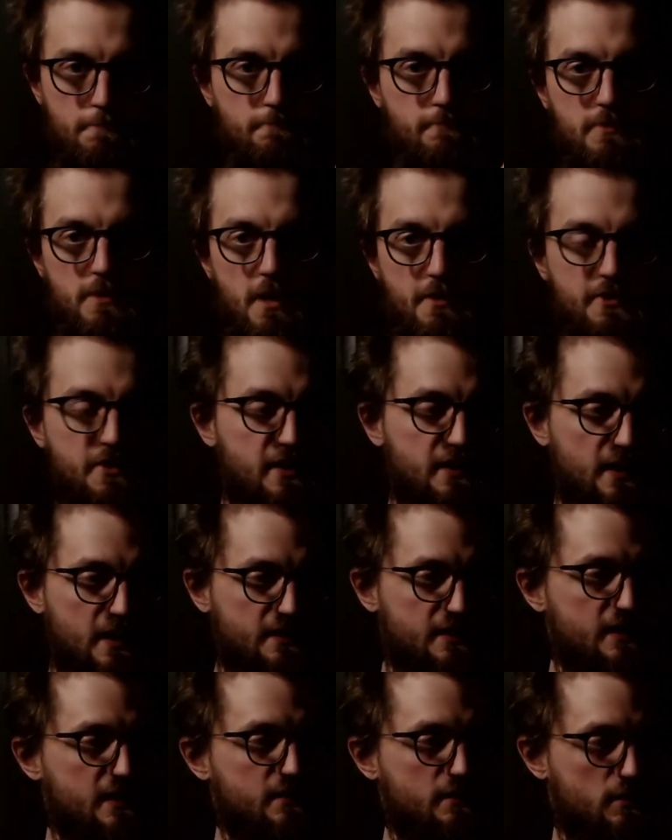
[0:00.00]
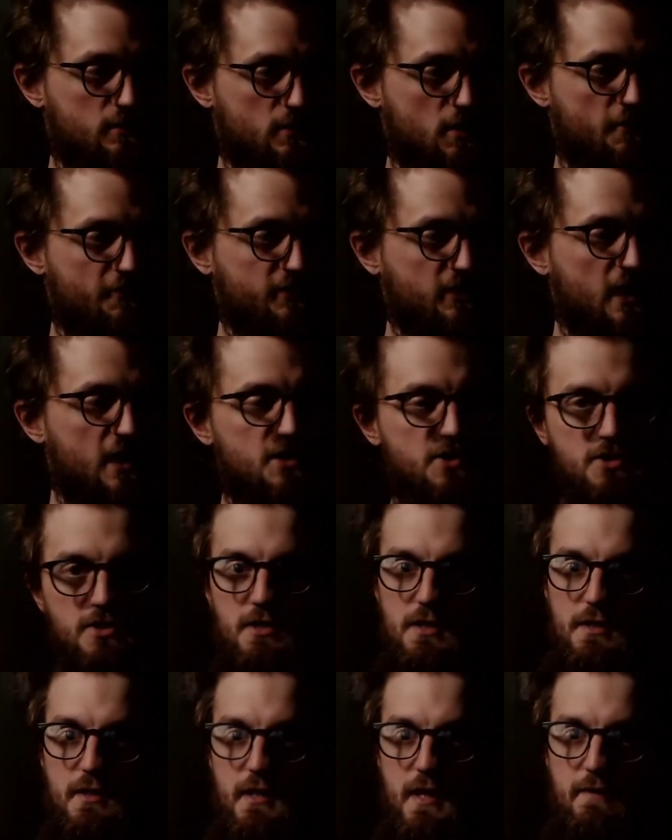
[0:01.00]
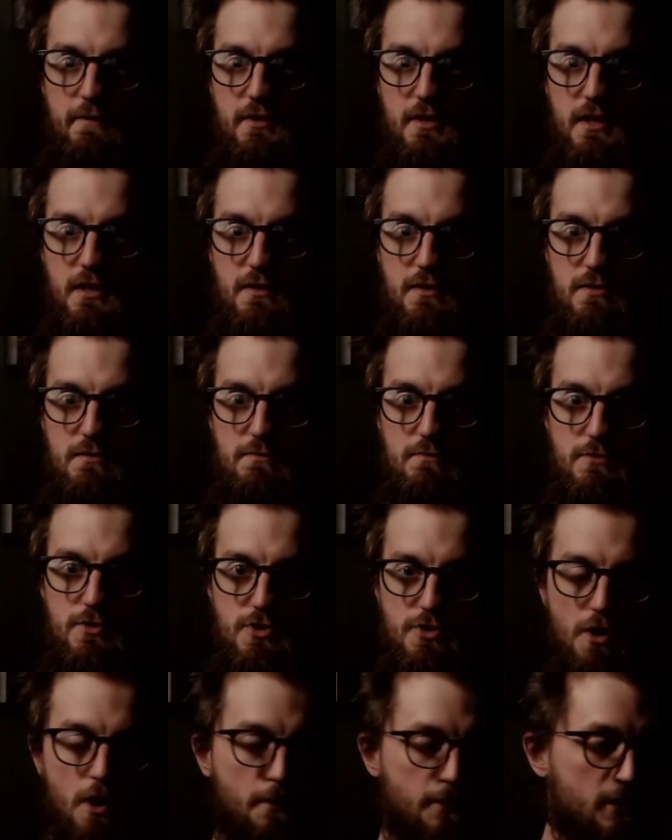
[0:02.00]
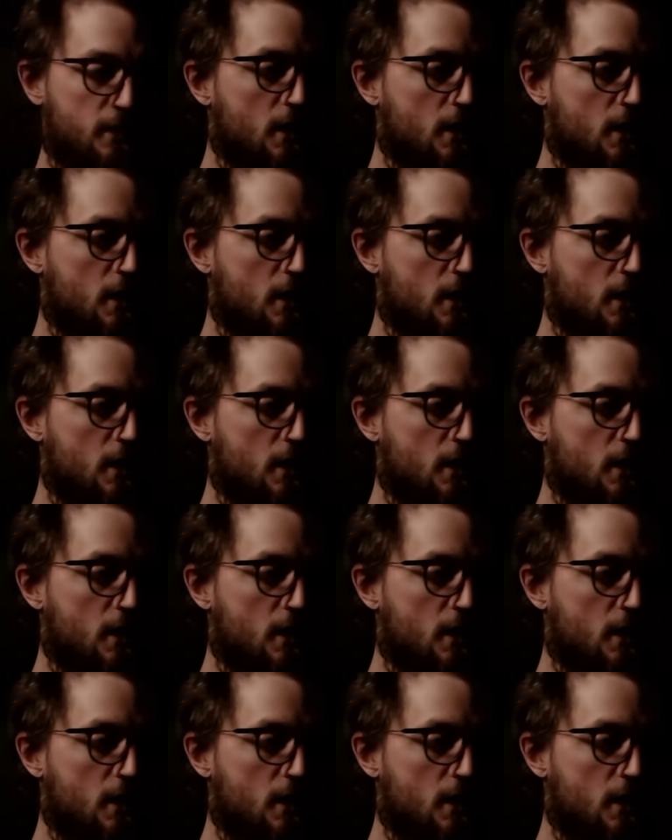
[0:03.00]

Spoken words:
nothing, and then notification, and then everything's stopped.